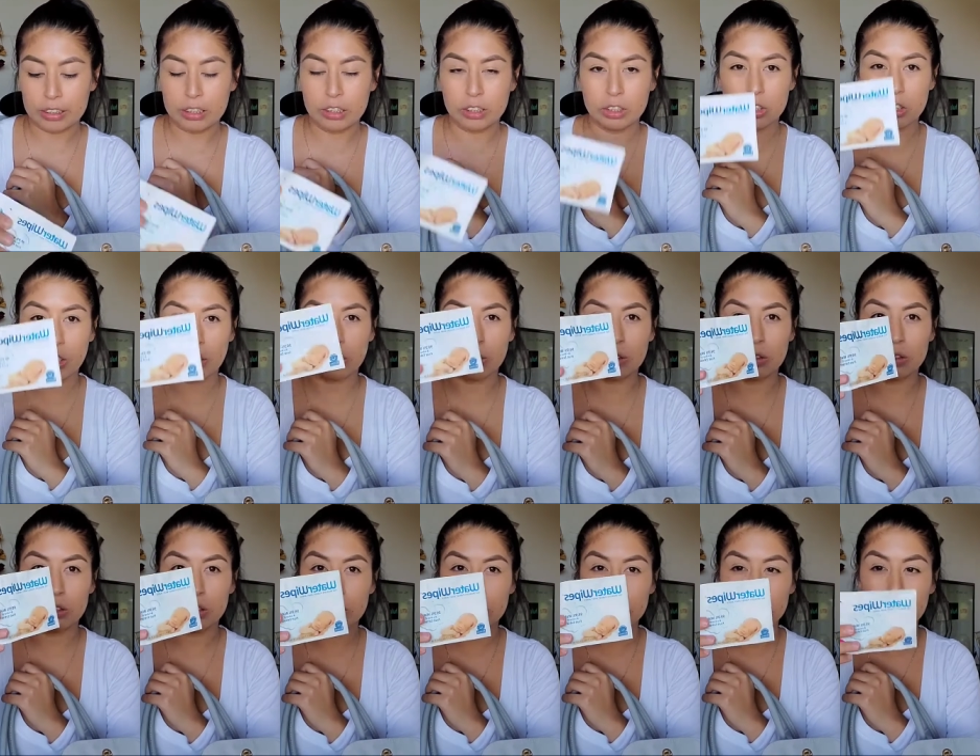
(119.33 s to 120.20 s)
So
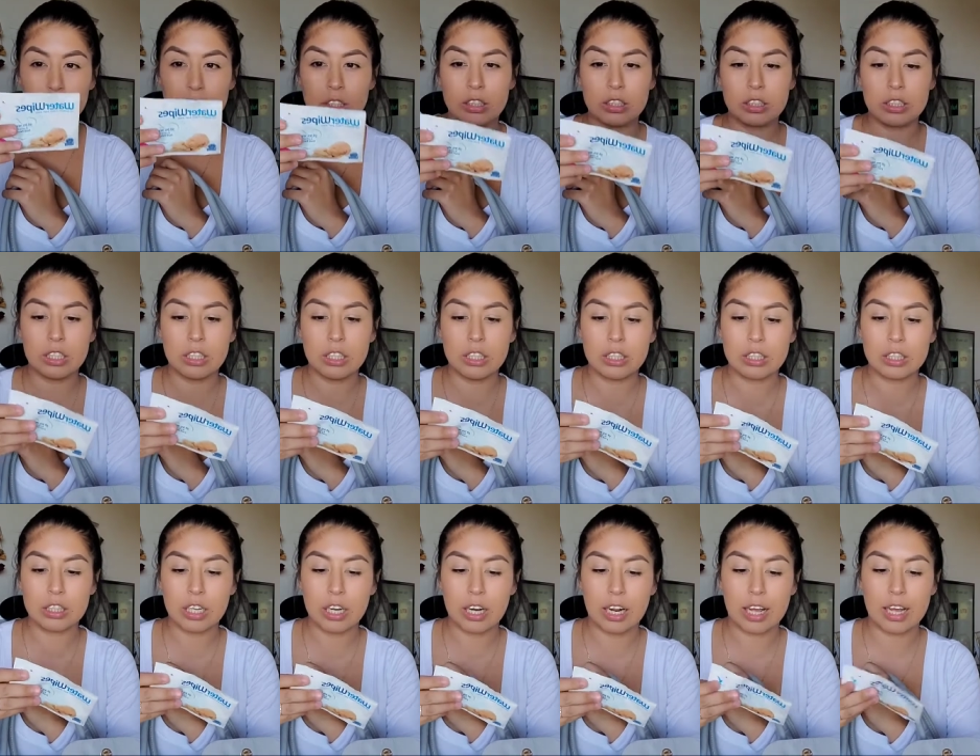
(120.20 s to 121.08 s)
just this,
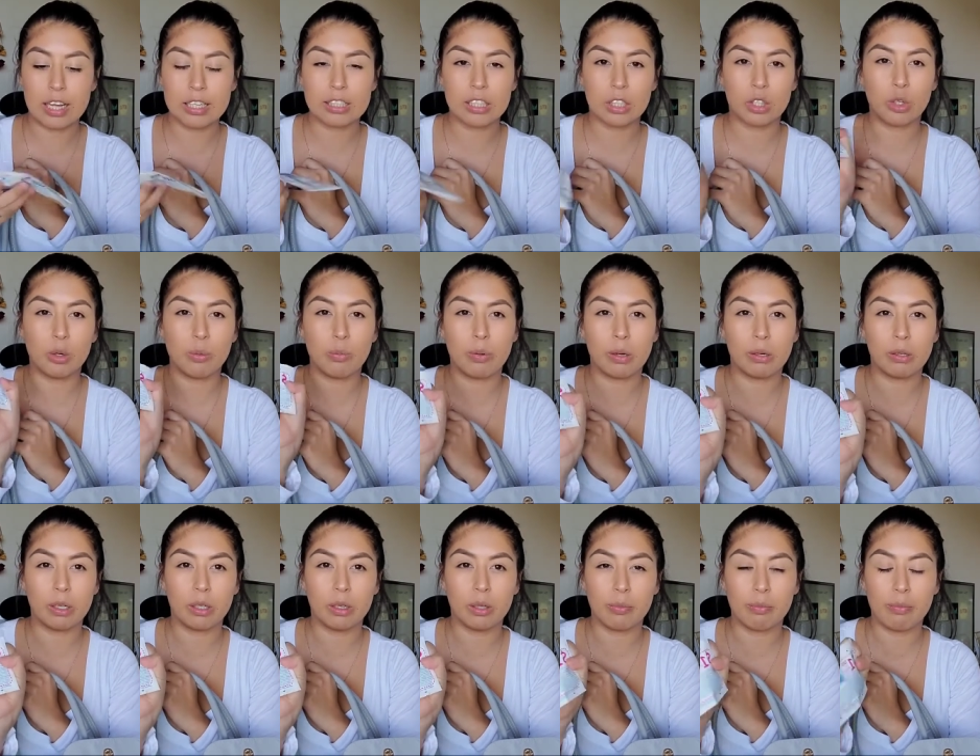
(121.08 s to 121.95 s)
and it has a coupon
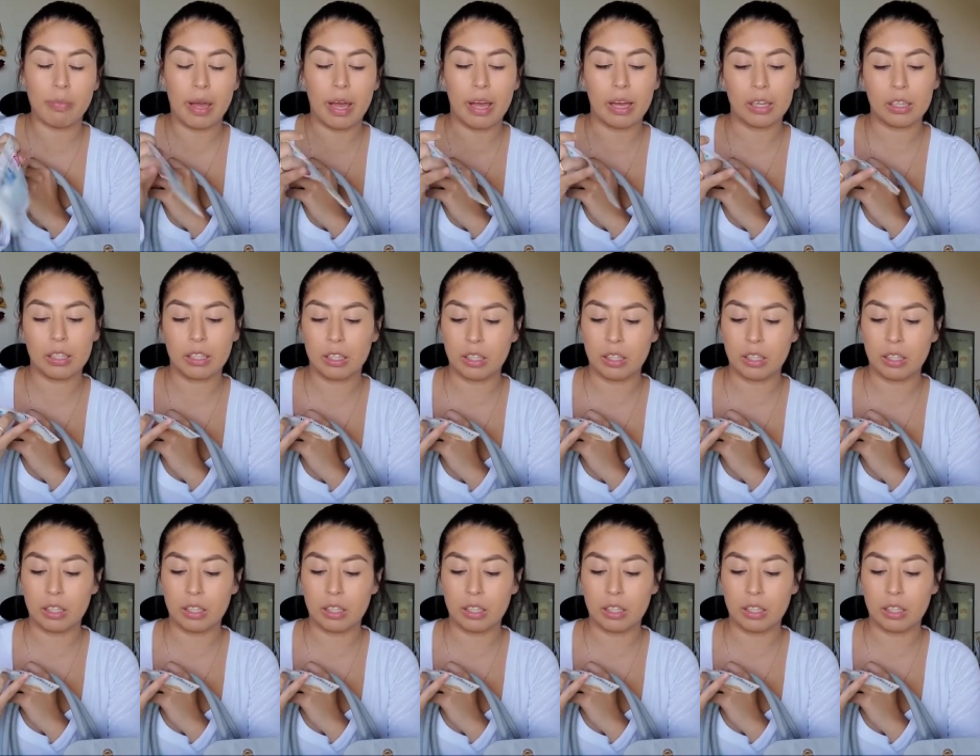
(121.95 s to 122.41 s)
on the back.